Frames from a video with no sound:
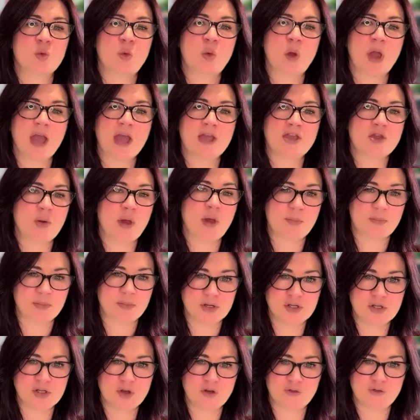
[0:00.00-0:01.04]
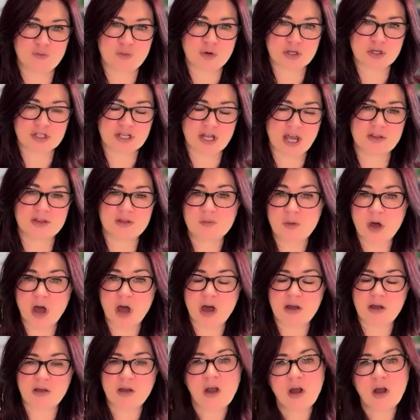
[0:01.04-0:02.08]
where you happen to have put down the
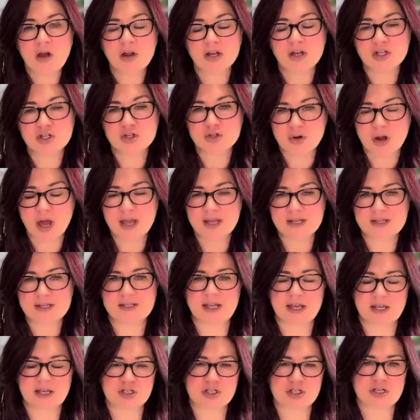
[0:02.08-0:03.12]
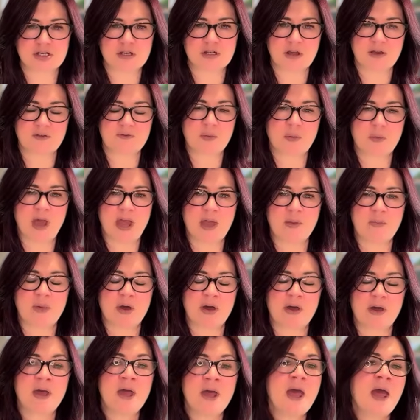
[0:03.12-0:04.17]
mark on a dry section of the
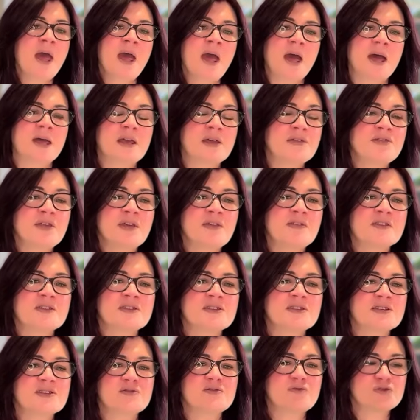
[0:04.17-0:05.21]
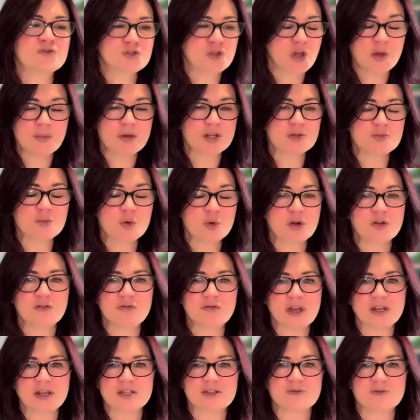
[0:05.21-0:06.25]
paper. And I think this is so much more
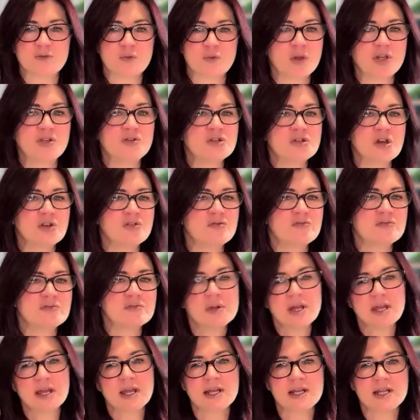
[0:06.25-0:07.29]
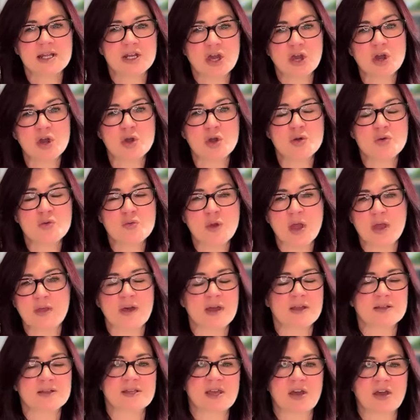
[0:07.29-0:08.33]
effective when you don't really know where
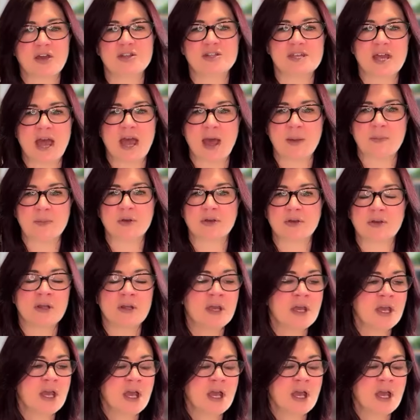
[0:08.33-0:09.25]
that's going to happen,